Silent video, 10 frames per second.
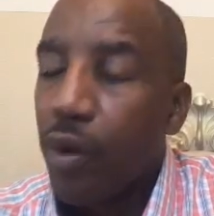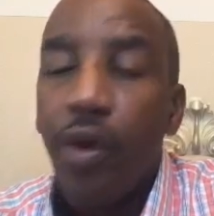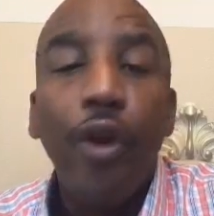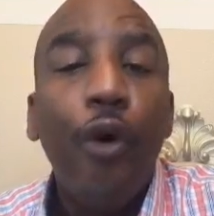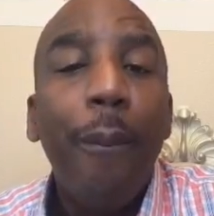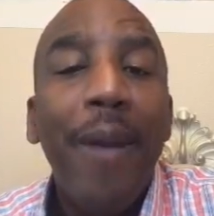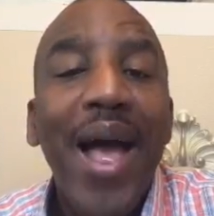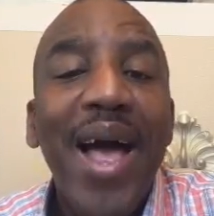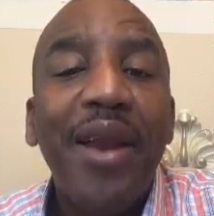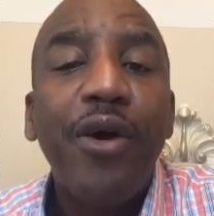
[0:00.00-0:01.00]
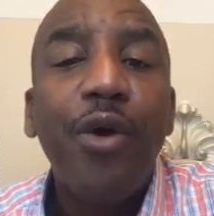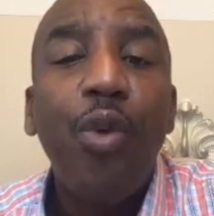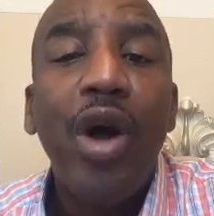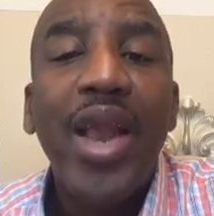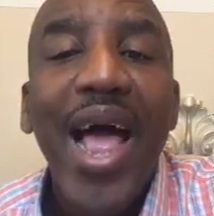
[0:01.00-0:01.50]
no matter
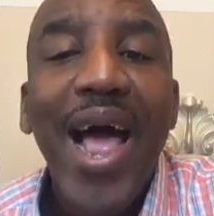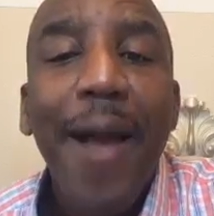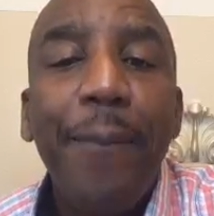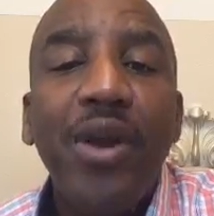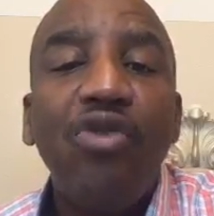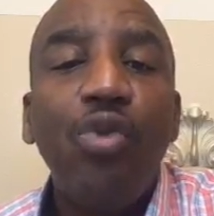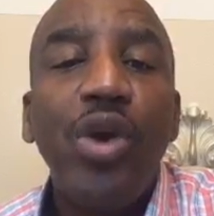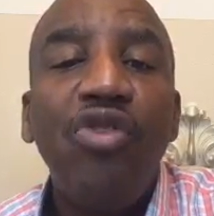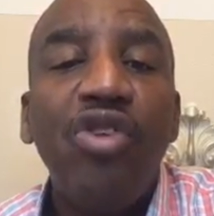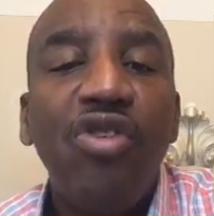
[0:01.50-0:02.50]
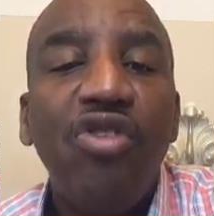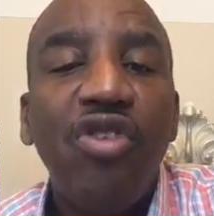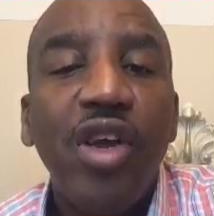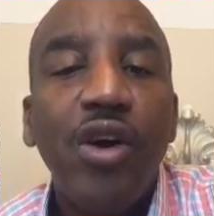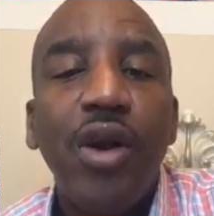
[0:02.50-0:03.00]
what happens, we should
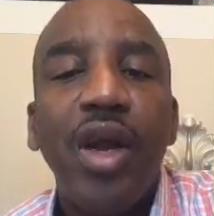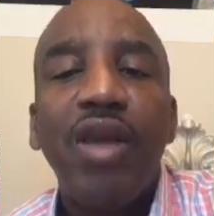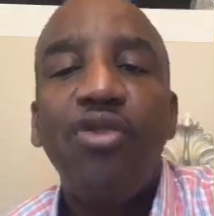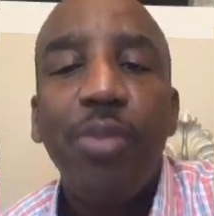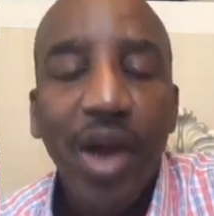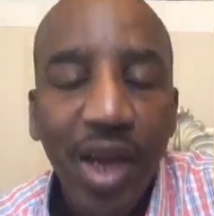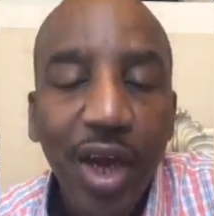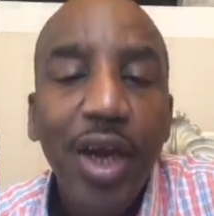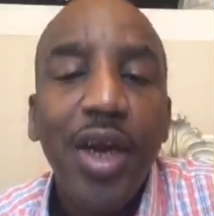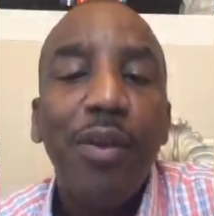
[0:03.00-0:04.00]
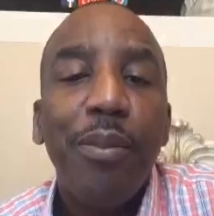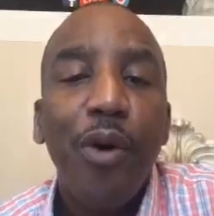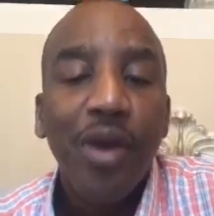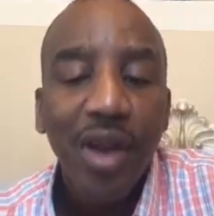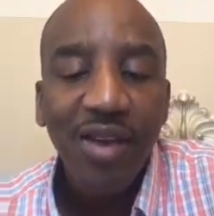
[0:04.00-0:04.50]
still expect. Good,
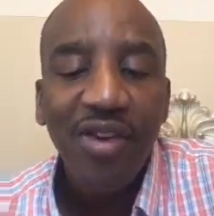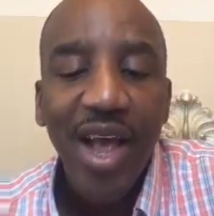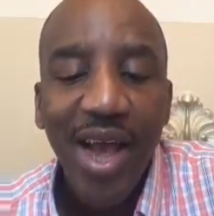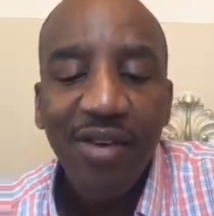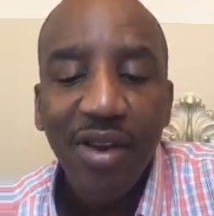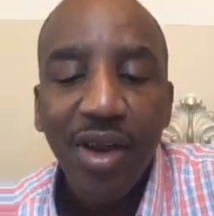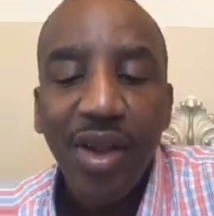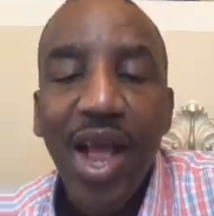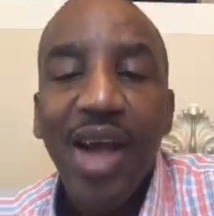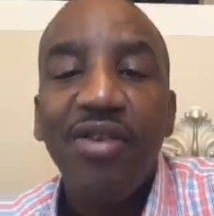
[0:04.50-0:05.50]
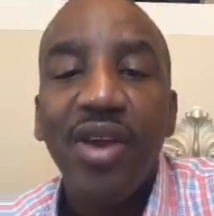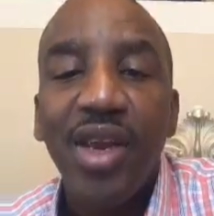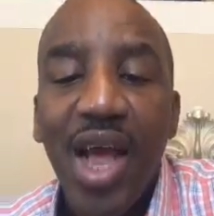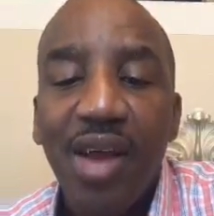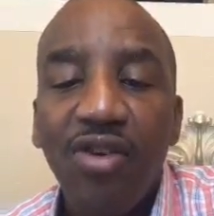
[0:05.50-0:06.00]
Mona Lisa. Excellent. Excellent.
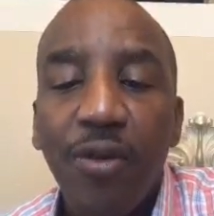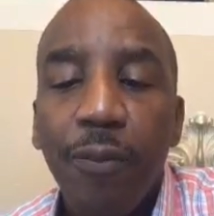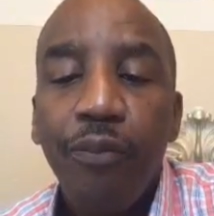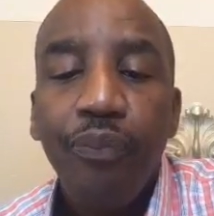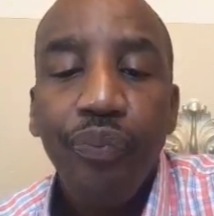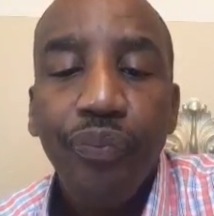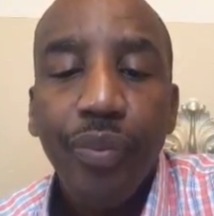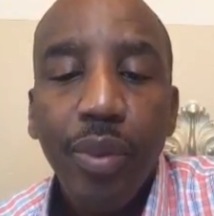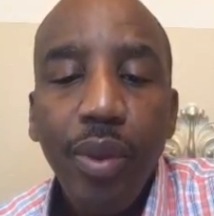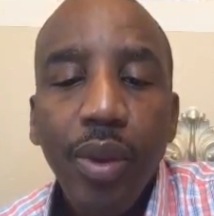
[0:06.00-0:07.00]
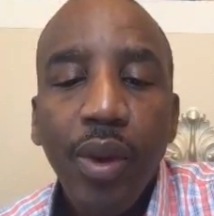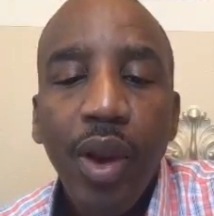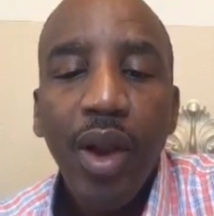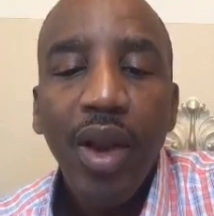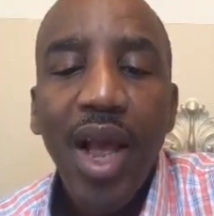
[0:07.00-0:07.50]
Yes.
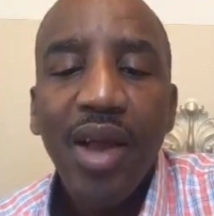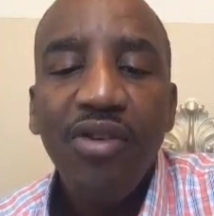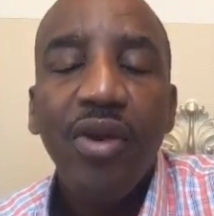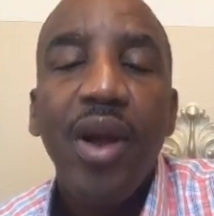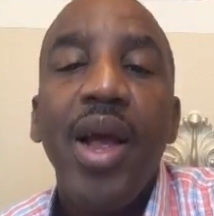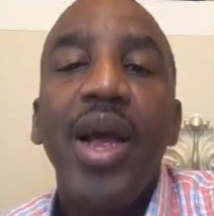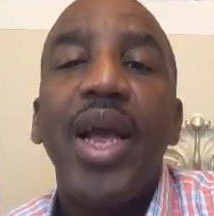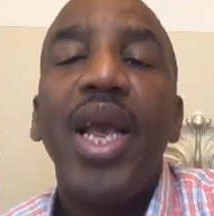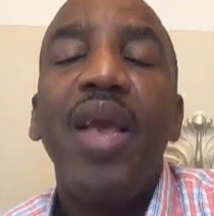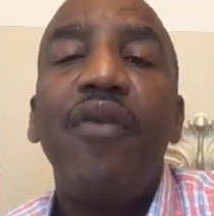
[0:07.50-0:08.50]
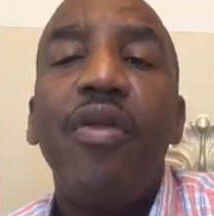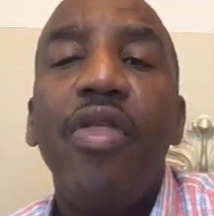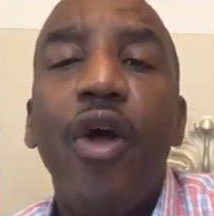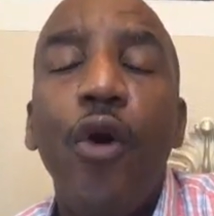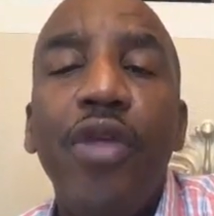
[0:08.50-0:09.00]
Yes. Even
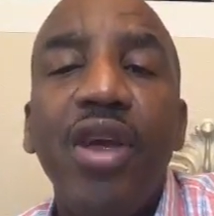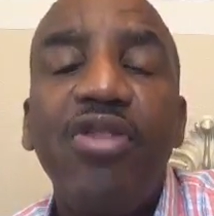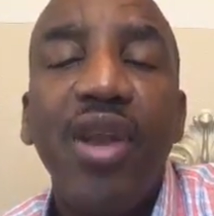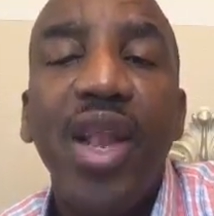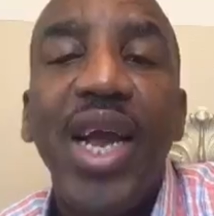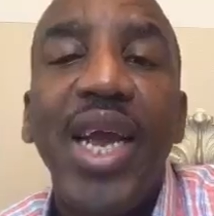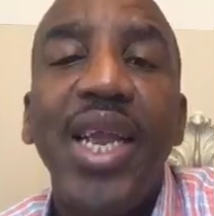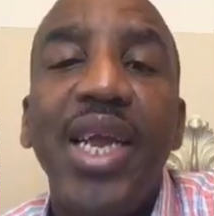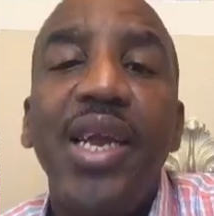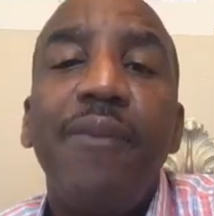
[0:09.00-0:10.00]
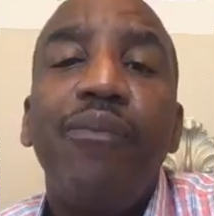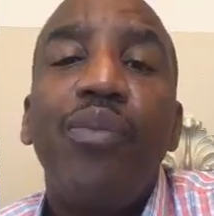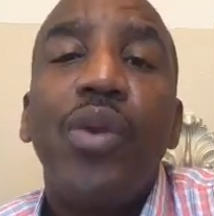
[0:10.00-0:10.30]
though this lady